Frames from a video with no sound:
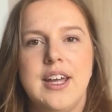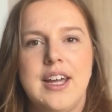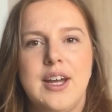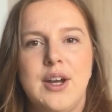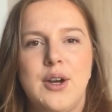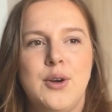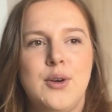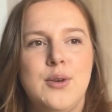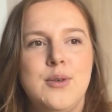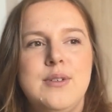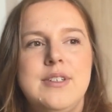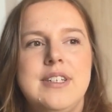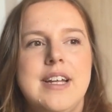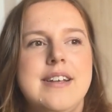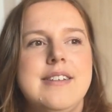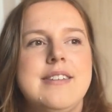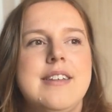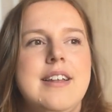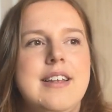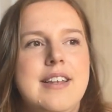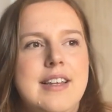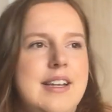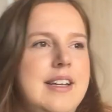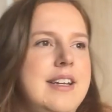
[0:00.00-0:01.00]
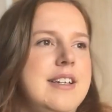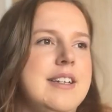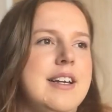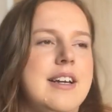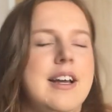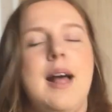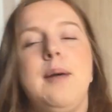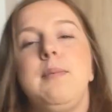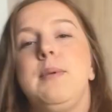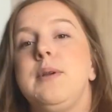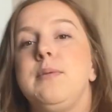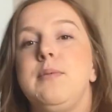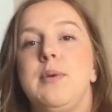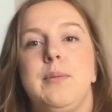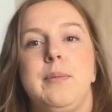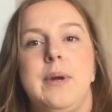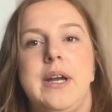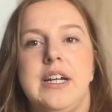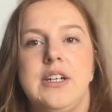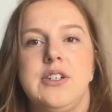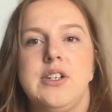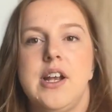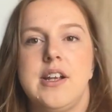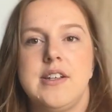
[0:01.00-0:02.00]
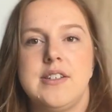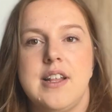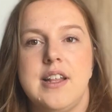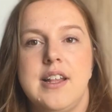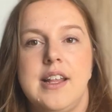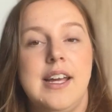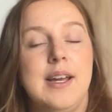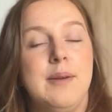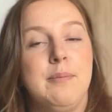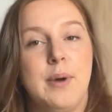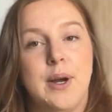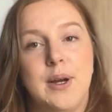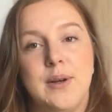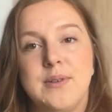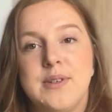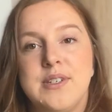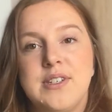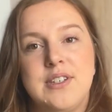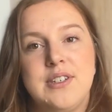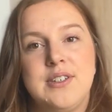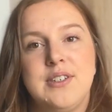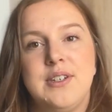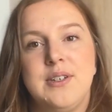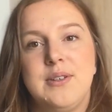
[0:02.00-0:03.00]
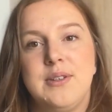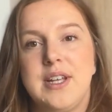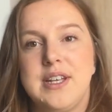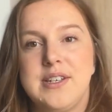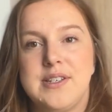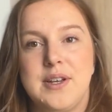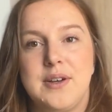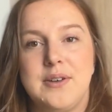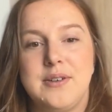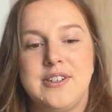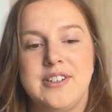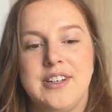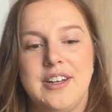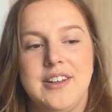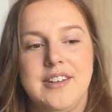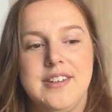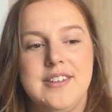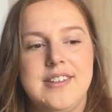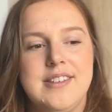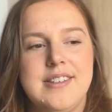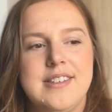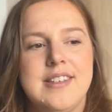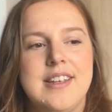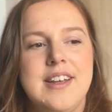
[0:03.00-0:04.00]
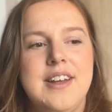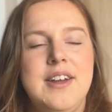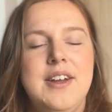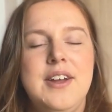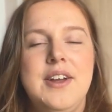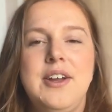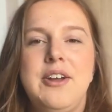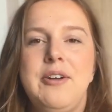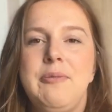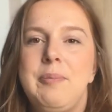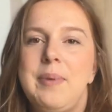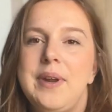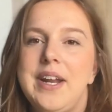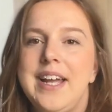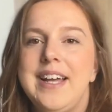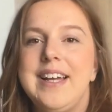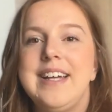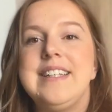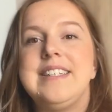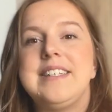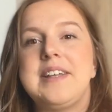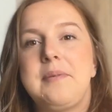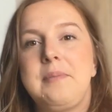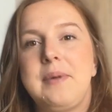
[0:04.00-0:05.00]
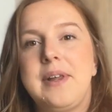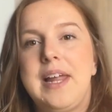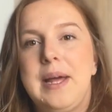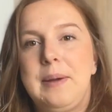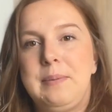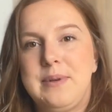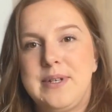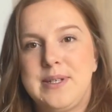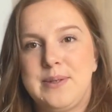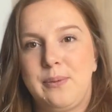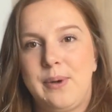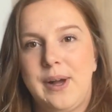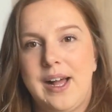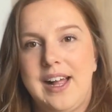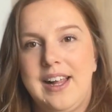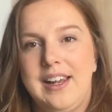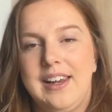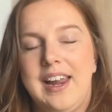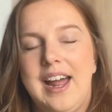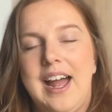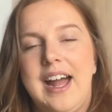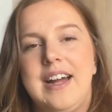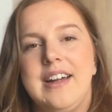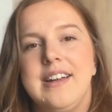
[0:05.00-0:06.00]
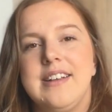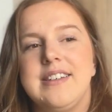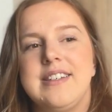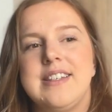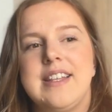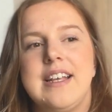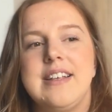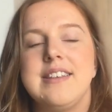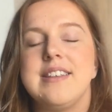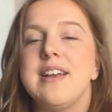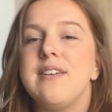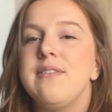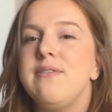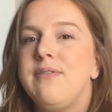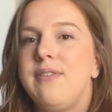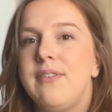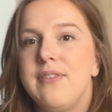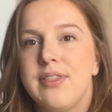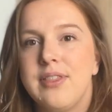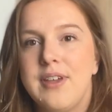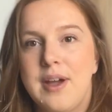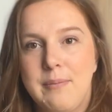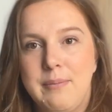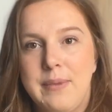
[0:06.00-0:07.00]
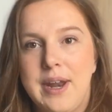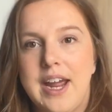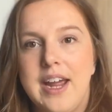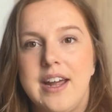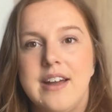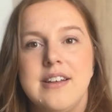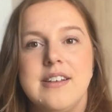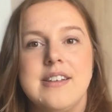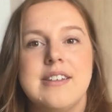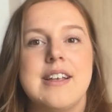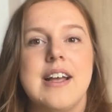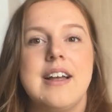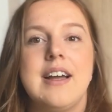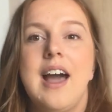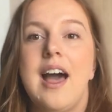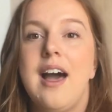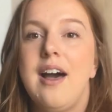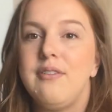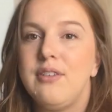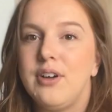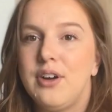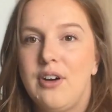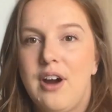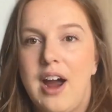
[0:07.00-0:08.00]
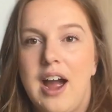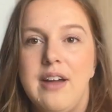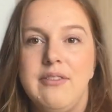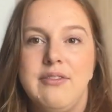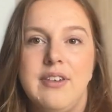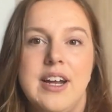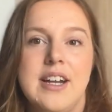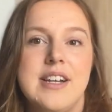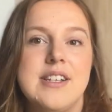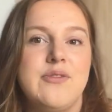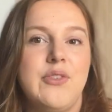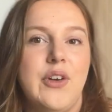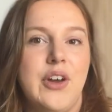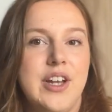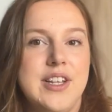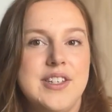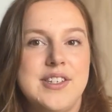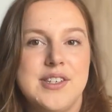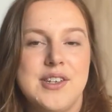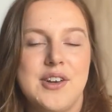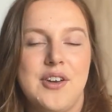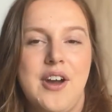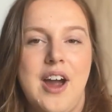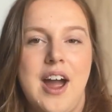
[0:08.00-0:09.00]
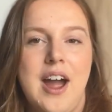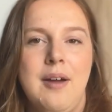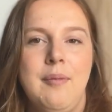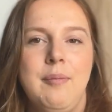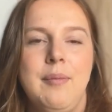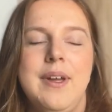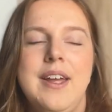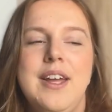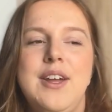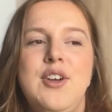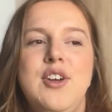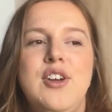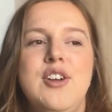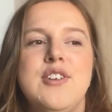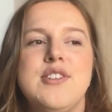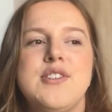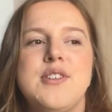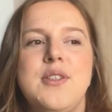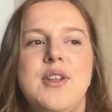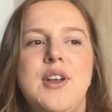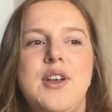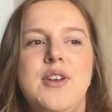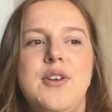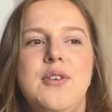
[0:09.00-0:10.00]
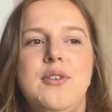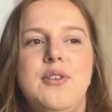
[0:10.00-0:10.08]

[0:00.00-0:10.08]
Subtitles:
who doesn't need a couple of more pictures that they can post to their socials? But it can double up as well as things like thumbnails and cover graphics for Instagram, so that you're